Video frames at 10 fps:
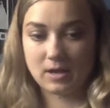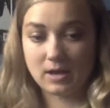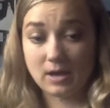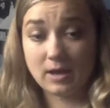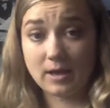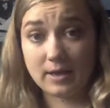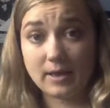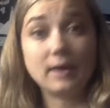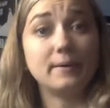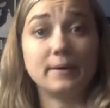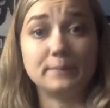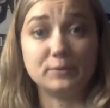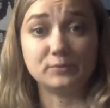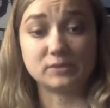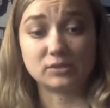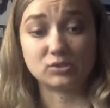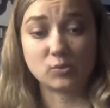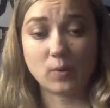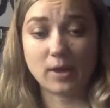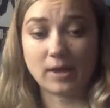I am using
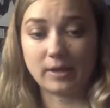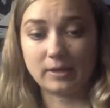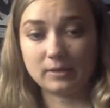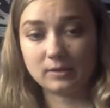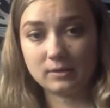twine,